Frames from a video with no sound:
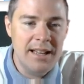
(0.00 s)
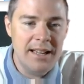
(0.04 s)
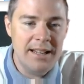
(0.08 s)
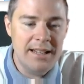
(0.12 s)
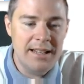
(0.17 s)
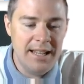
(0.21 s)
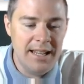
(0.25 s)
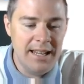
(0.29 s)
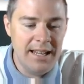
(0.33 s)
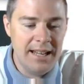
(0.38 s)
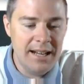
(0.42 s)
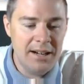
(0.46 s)

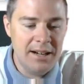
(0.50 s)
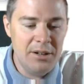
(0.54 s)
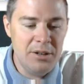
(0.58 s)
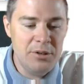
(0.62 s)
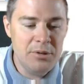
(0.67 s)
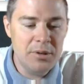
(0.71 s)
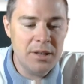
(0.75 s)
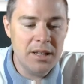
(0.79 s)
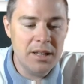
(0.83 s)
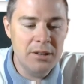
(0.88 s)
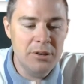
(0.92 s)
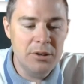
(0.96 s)
And here
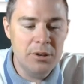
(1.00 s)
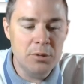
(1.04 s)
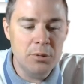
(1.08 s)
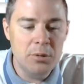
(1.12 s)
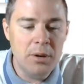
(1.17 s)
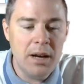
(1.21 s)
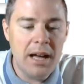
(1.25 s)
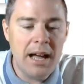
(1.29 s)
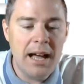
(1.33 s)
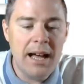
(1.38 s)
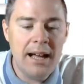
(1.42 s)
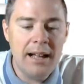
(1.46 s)
you can
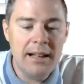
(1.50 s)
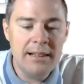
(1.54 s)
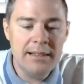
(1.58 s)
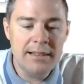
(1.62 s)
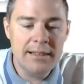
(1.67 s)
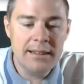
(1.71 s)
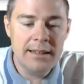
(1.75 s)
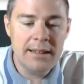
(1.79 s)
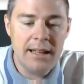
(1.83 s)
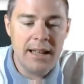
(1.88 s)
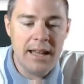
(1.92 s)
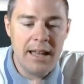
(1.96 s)
do
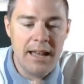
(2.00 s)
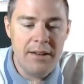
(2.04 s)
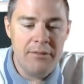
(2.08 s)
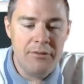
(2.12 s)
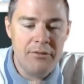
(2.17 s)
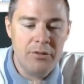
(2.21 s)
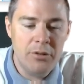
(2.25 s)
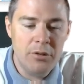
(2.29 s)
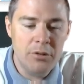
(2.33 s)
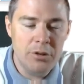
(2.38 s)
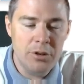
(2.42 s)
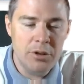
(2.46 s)
Alt
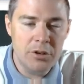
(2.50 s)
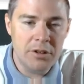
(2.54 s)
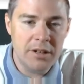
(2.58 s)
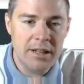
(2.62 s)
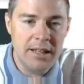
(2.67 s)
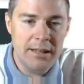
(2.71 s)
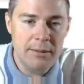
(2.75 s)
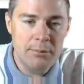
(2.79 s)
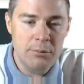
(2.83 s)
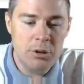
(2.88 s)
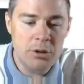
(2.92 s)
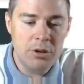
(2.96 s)
F on your
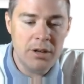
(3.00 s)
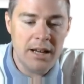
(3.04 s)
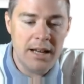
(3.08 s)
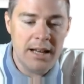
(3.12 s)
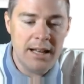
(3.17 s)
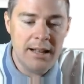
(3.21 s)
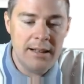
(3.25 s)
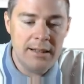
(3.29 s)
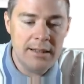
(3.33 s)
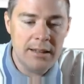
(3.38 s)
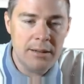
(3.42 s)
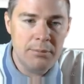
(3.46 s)
keyboard,
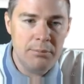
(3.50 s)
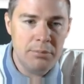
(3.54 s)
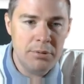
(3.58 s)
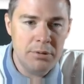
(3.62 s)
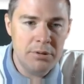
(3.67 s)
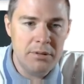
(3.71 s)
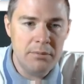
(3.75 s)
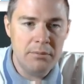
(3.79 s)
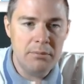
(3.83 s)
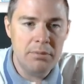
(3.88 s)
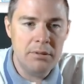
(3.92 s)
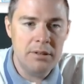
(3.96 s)
Alt
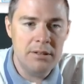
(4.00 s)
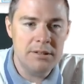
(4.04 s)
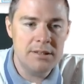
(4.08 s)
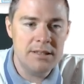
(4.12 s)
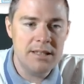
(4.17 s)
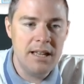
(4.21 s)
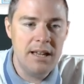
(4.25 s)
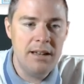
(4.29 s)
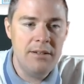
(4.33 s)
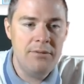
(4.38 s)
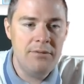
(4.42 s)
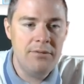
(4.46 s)

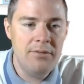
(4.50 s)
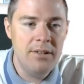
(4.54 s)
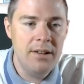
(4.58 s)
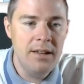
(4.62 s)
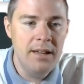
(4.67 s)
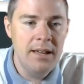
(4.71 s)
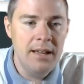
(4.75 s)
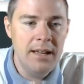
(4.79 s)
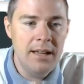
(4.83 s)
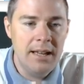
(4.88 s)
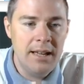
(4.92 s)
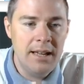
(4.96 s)
plus F.
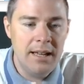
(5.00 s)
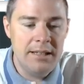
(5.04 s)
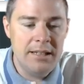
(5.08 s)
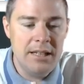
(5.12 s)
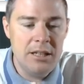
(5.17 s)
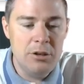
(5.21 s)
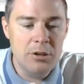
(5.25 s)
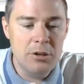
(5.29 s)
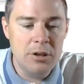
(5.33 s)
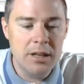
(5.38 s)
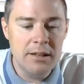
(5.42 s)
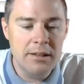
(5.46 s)
And
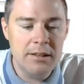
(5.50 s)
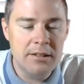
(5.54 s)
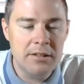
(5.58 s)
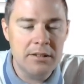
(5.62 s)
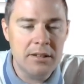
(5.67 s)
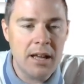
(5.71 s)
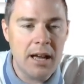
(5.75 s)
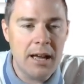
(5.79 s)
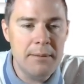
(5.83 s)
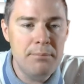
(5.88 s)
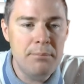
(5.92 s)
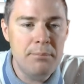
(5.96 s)
then you can
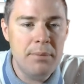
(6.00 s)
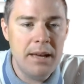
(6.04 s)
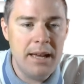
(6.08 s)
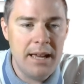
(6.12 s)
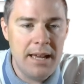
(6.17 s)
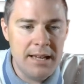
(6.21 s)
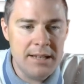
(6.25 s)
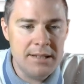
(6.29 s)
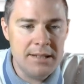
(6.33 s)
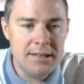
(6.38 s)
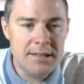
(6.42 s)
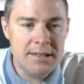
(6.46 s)
type
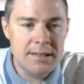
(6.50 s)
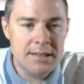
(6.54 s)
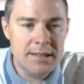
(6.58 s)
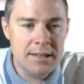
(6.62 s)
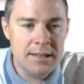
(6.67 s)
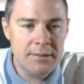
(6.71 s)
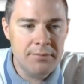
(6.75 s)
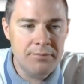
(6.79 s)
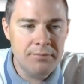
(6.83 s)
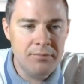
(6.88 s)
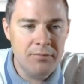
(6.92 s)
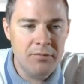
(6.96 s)

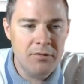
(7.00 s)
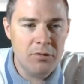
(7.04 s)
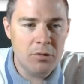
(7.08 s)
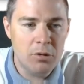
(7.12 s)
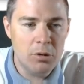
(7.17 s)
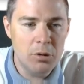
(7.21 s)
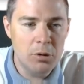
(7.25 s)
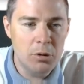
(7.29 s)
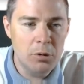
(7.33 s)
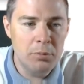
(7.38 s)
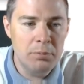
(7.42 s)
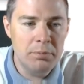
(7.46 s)
S
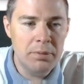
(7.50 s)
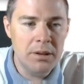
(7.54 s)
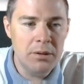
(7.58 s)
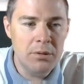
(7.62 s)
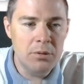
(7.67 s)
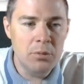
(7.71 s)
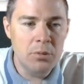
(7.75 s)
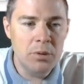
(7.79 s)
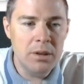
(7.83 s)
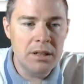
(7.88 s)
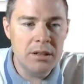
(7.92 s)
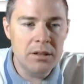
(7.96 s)
for
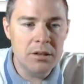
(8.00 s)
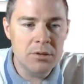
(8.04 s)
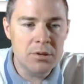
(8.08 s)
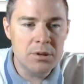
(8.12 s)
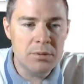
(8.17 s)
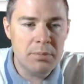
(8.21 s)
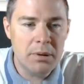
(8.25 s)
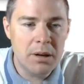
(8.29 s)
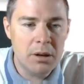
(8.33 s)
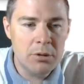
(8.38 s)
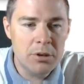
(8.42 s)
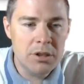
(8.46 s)
open
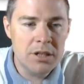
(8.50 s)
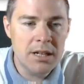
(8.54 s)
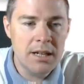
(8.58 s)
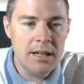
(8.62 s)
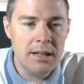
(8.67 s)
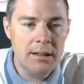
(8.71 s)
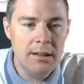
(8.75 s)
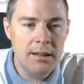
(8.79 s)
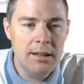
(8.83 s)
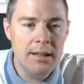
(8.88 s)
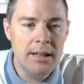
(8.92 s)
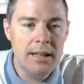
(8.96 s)
Windows
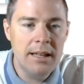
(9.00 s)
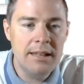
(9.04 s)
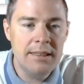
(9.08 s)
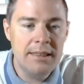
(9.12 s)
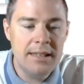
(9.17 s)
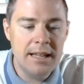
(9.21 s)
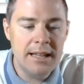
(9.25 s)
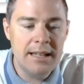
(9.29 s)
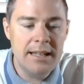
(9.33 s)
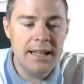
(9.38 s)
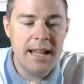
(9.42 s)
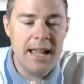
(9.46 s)
PowerShell
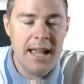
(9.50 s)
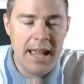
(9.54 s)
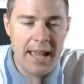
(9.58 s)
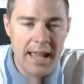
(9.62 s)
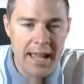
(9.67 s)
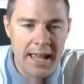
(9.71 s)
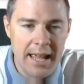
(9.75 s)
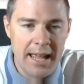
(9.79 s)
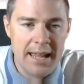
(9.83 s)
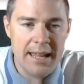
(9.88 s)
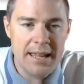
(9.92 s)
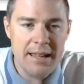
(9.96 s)
and then
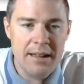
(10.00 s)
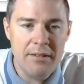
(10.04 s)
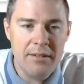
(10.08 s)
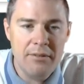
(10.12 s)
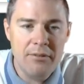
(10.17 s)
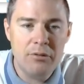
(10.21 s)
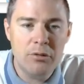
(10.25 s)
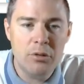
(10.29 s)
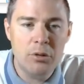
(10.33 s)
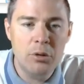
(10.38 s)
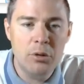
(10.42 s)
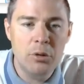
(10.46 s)
A
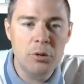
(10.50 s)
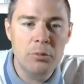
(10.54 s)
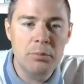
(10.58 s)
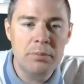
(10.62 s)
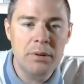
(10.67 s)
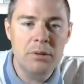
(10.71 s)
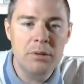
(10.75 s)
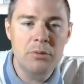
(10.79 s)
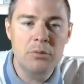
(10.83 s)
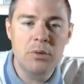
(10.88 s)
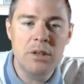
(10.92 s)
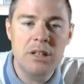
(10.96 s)
for
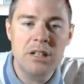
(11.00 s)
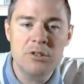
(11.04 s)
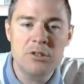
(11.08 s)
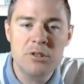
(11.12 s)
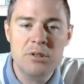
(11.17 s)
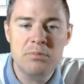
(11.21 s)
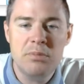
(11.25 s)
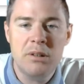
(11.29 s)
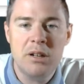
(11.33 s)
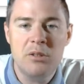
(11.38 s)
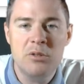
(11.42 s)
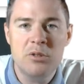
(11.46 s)
open
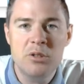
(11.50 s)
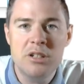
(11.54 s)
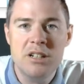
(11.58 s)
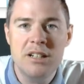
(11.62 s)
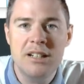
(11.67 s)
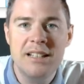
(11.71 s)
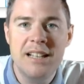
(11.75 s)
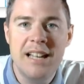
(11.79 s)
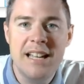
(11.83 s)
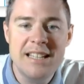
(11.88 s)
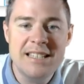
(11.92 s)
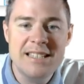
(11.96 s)
Windows
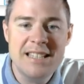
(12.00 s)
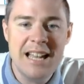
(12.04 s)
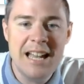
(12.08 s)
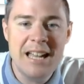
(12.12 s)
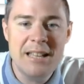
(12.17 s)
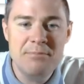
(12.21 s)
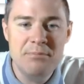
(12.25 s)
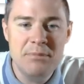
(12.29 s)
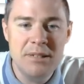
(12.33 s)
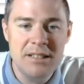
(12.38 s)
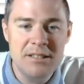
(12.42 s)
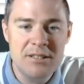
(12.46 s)
PowerShell as
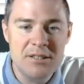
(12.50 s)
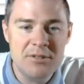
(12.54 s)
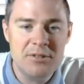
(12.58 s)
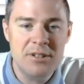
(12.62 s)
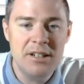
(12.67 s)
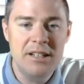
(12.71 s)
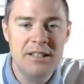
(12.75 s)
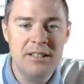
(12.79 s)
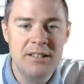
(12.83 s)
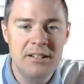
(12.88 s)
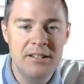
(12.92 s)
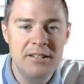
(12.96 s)

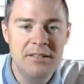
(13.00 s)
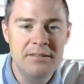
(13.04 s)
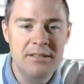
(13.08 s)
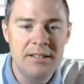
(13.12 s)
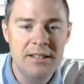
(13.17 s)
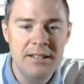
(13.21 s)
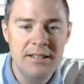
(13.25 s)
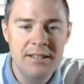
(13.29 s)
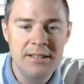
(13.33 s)
administrator.